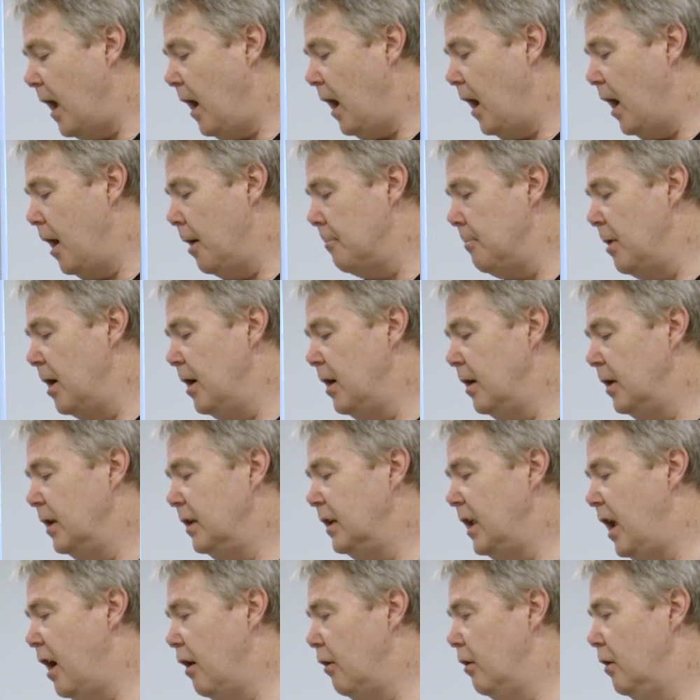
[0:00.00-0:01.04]

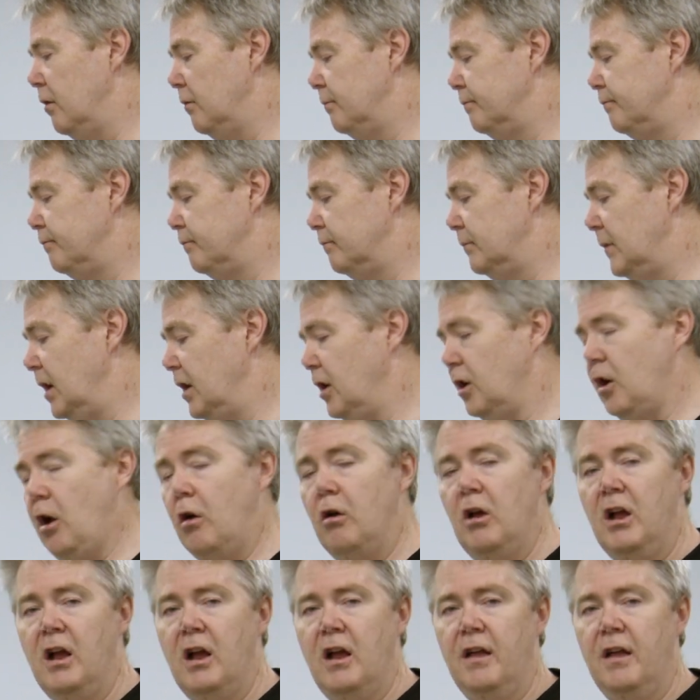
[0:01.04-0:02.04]
Now, there you go.